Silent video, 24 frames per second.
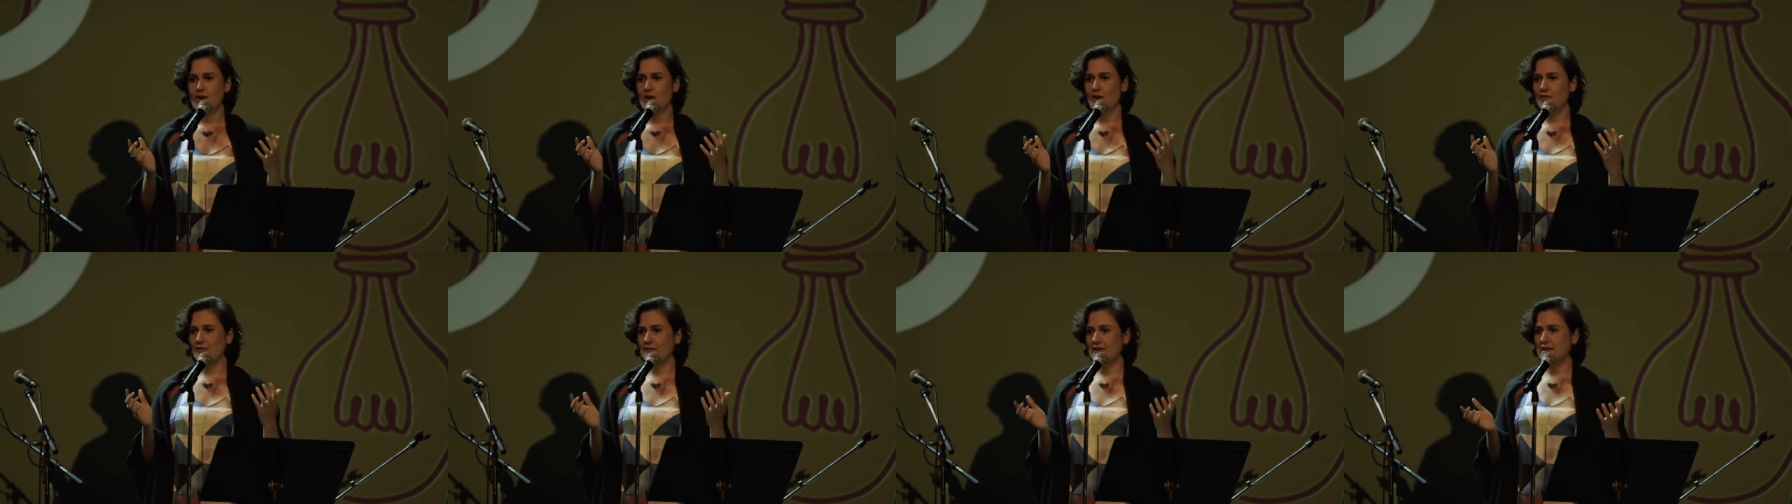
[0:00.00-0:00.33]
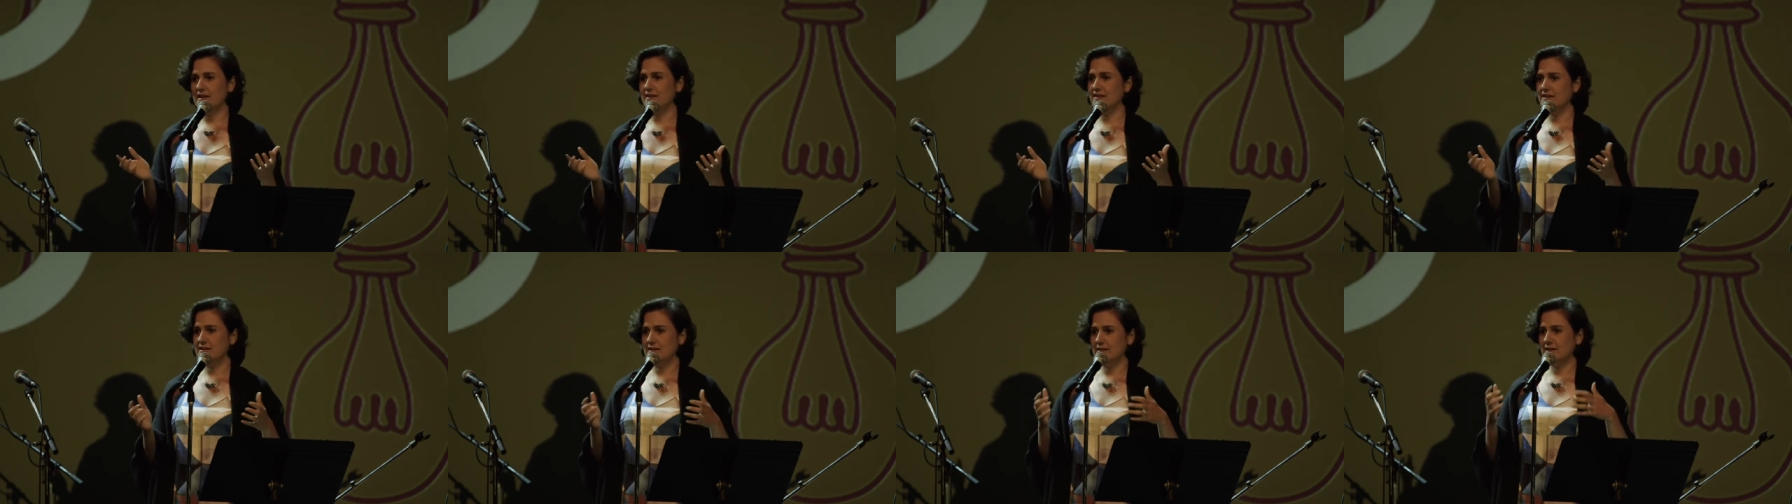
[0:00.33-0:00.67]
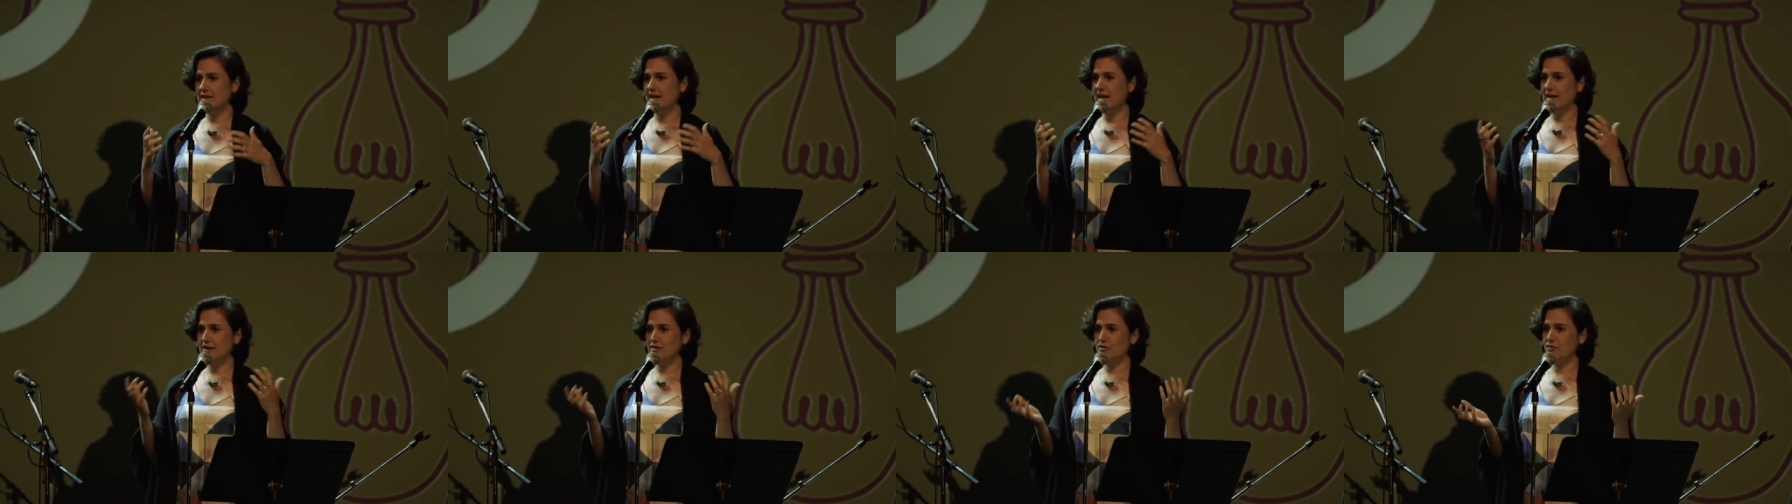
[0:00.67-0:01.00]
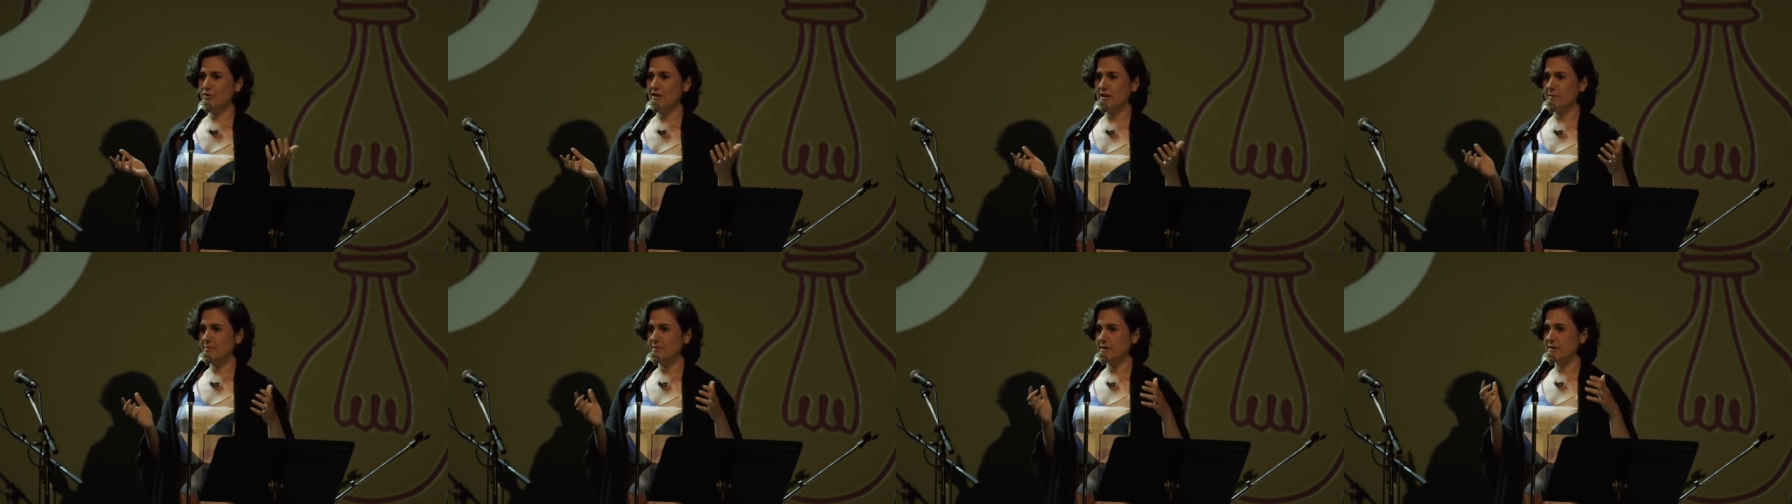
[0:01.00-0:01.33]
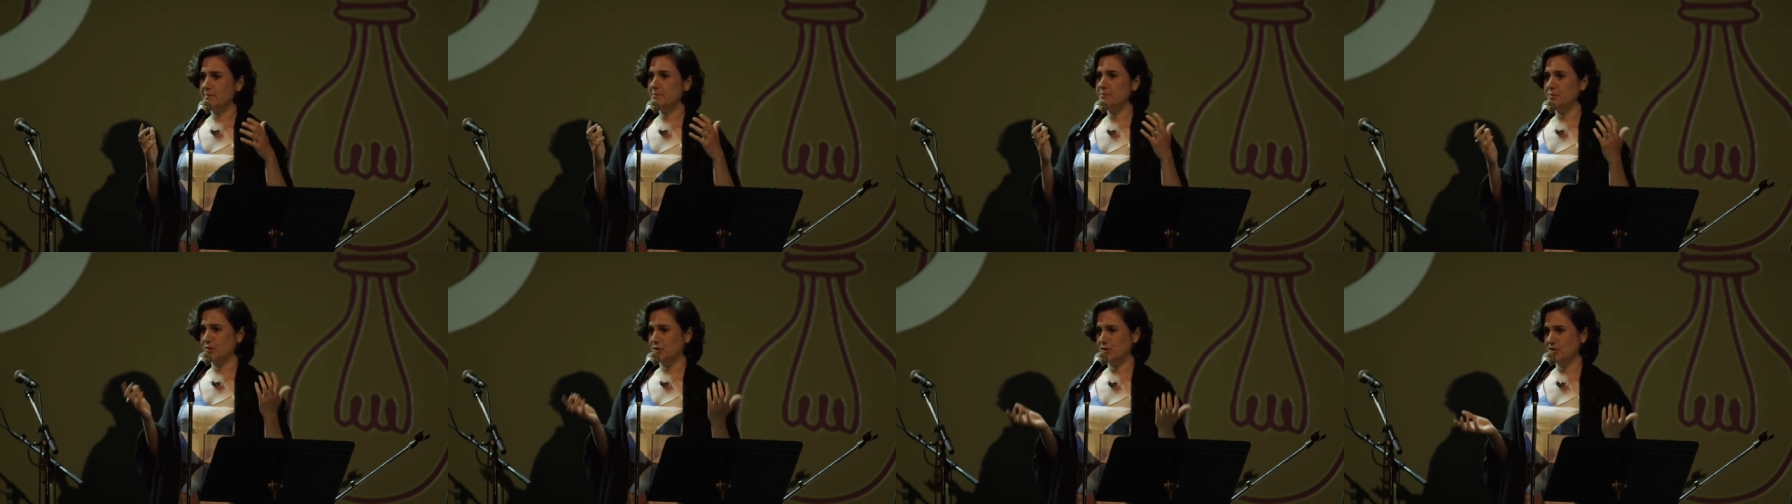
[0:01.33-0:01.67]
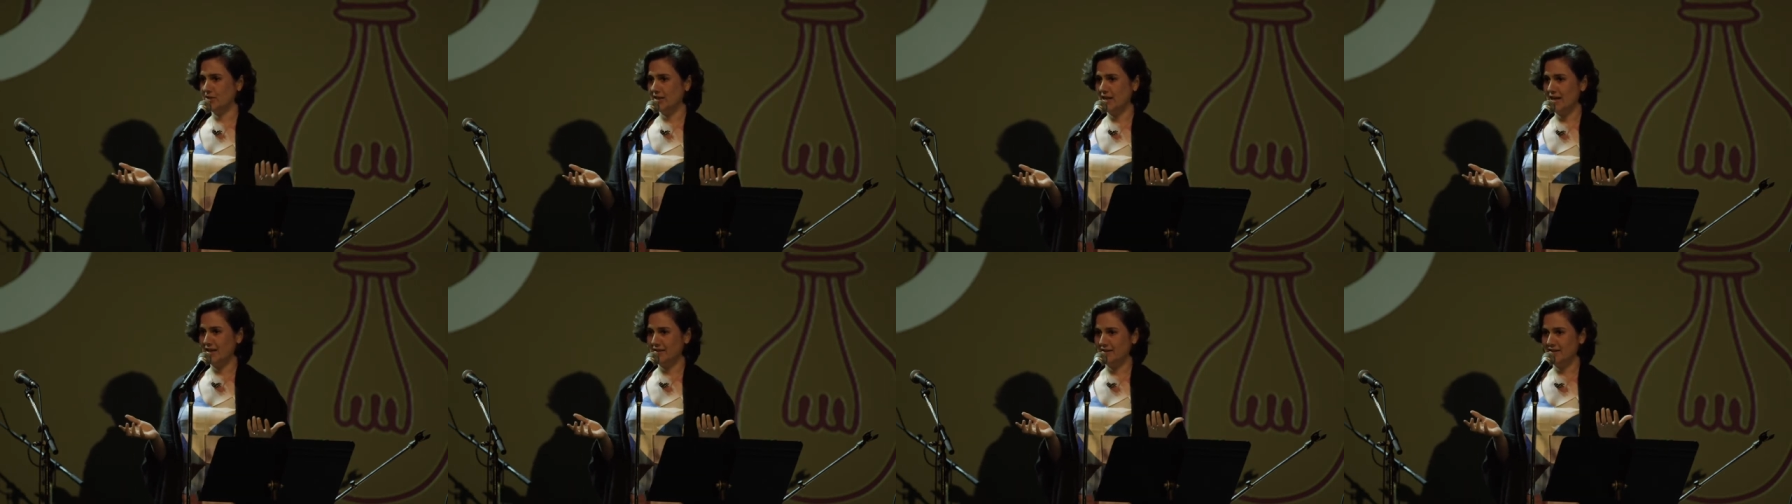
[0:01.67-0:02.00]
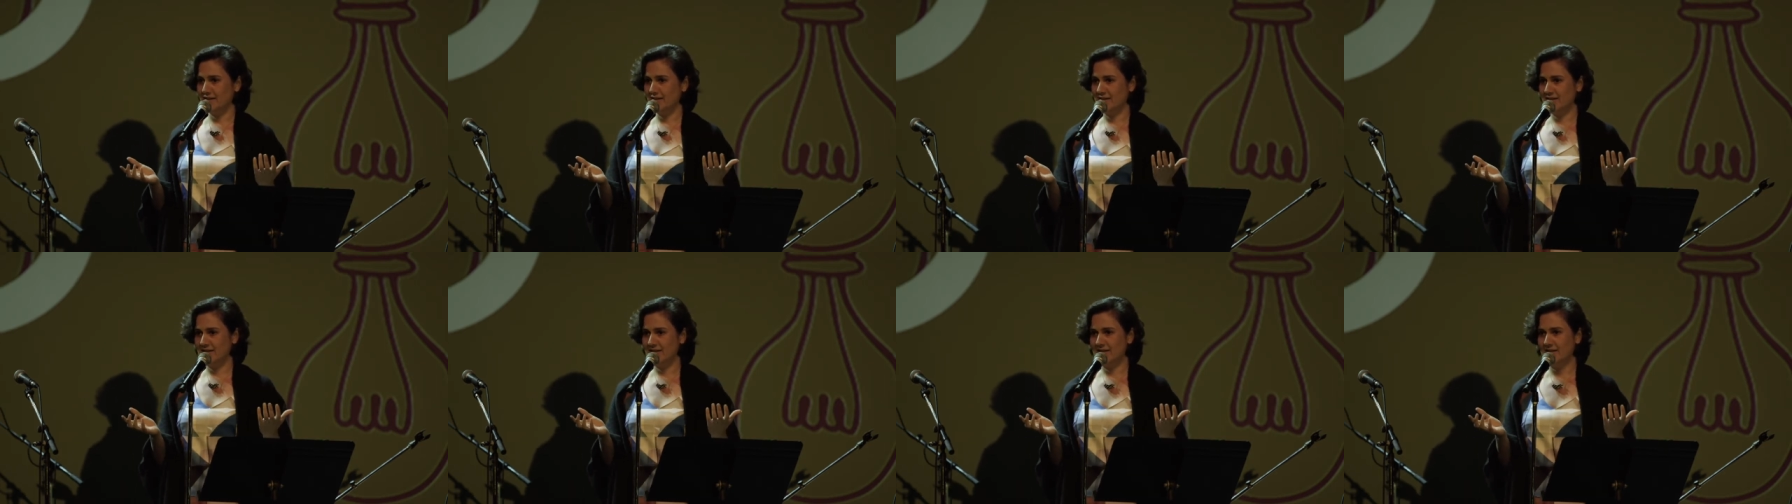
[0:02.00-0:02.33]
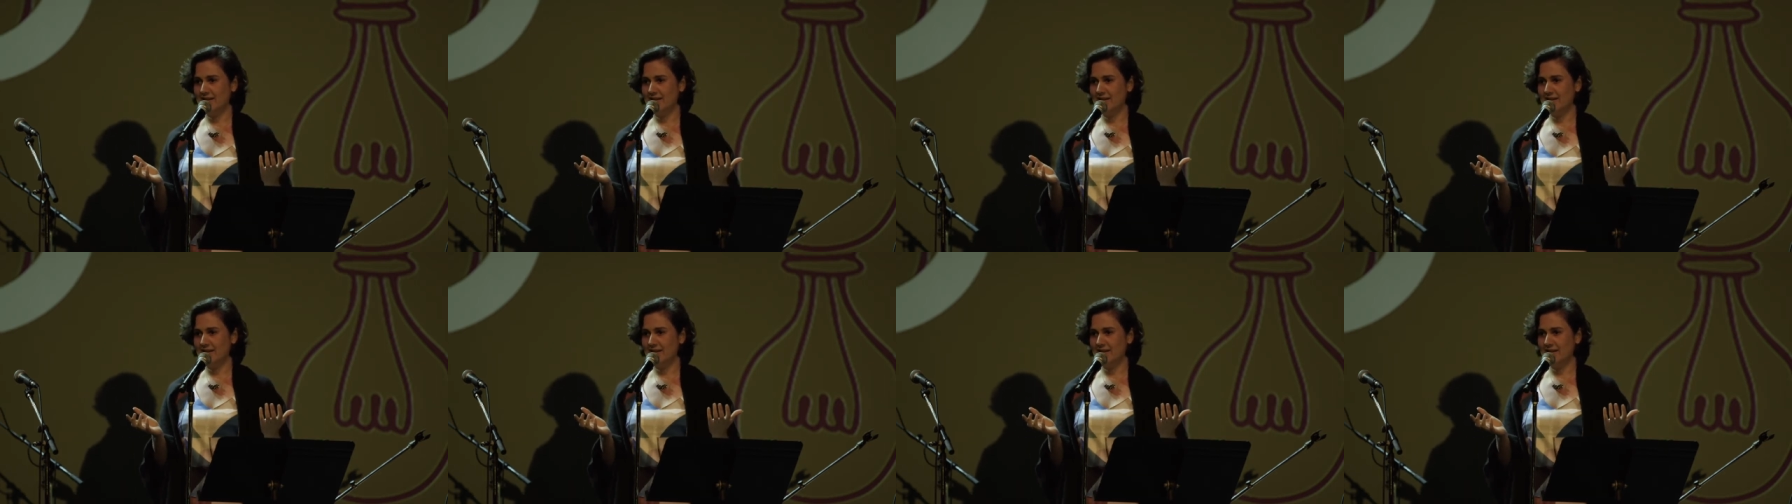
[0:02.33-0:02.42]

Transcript: of India and Arabia put together.